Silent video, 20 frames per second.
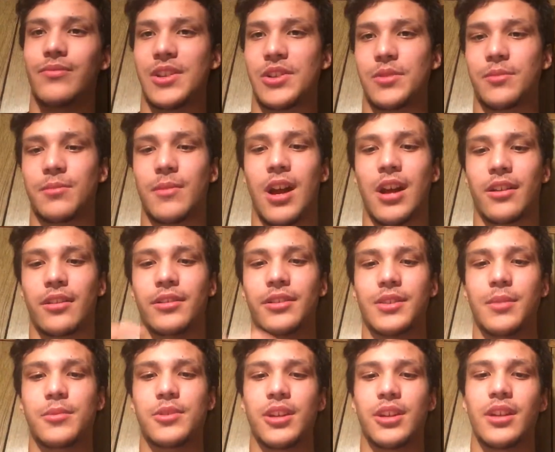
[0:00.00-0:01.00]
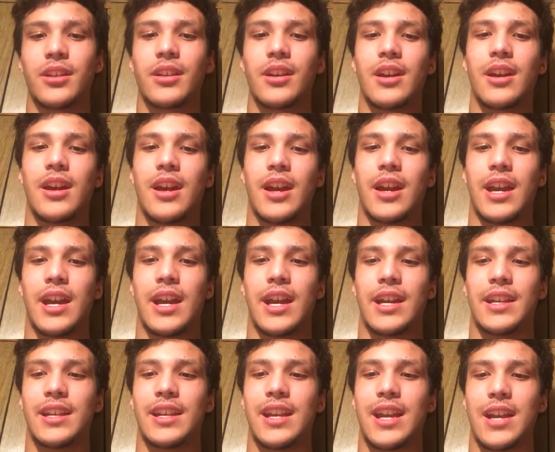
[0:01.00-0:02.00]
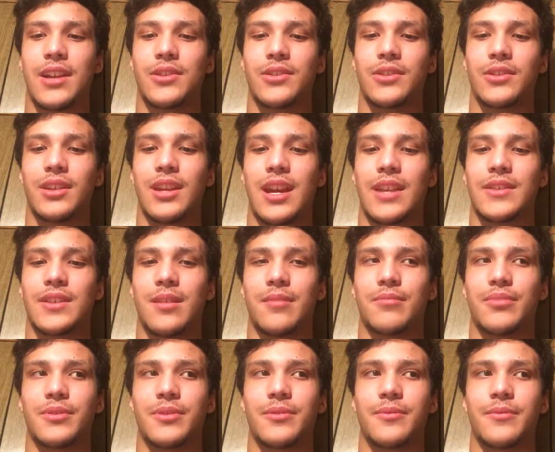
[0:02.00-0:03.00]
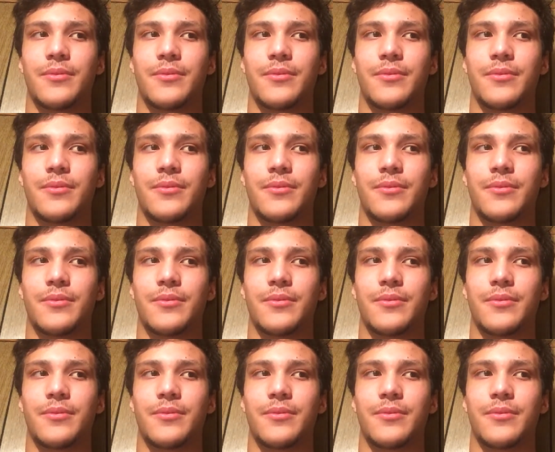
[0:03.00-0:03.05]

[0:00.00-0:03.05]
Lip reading: vicious mockery or some shit, and he actually ends up